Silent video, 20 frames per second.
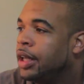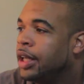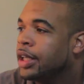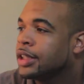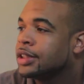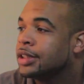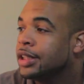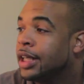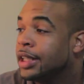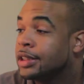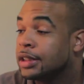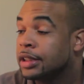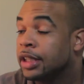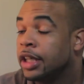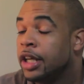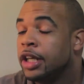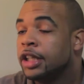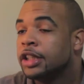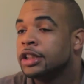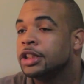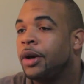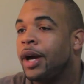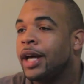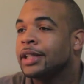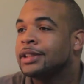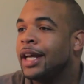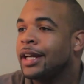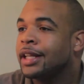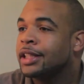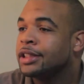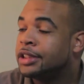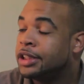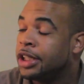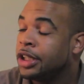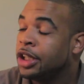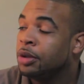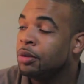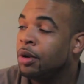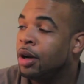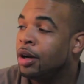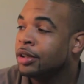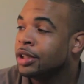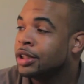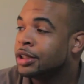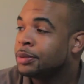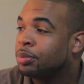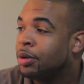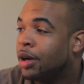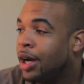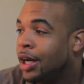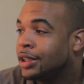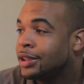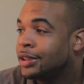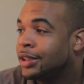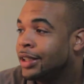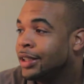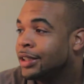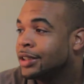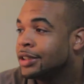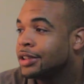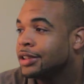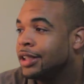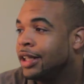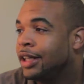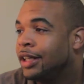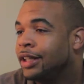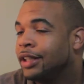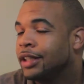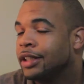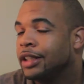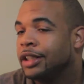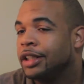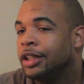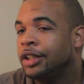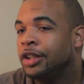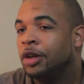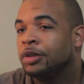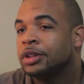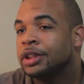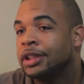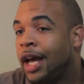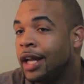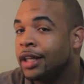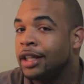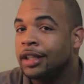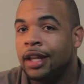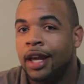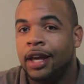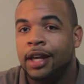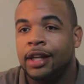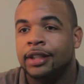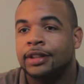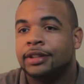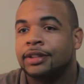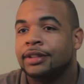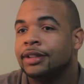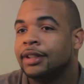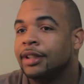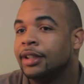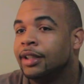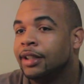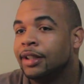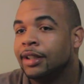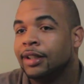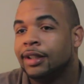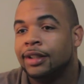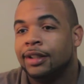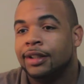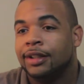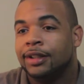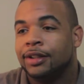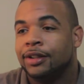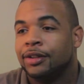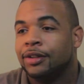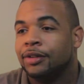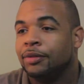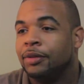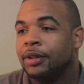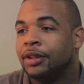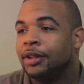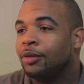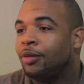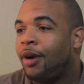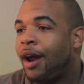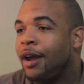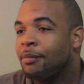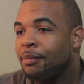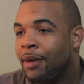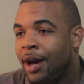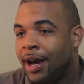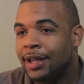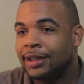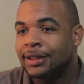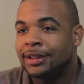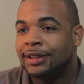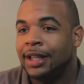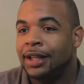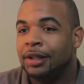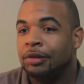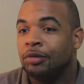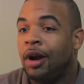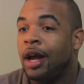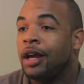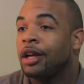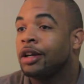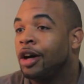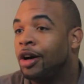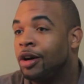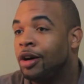Excellent, excellent. So as I continue on this process, it's 90 days with the right mindset and right